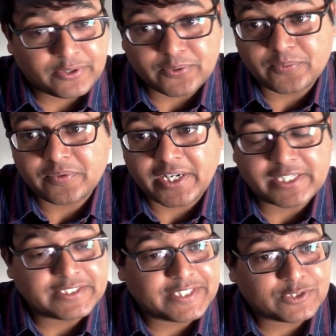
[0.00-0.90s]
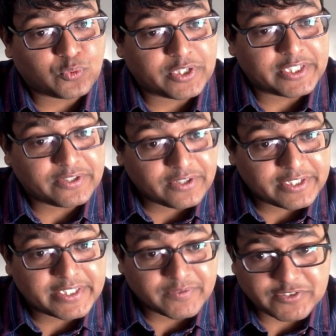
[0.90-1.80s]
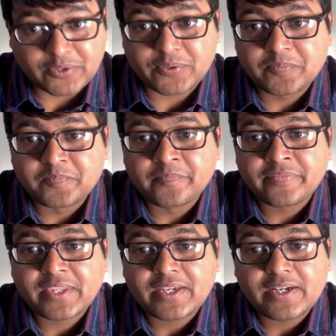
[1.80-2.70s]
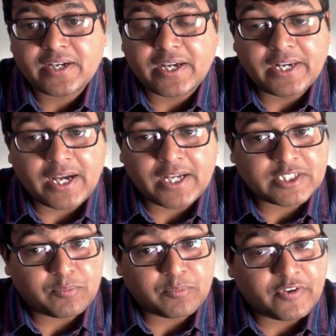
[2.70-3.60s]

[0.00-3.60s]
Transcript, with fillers: to do. At least that's what it really gives out. a large number of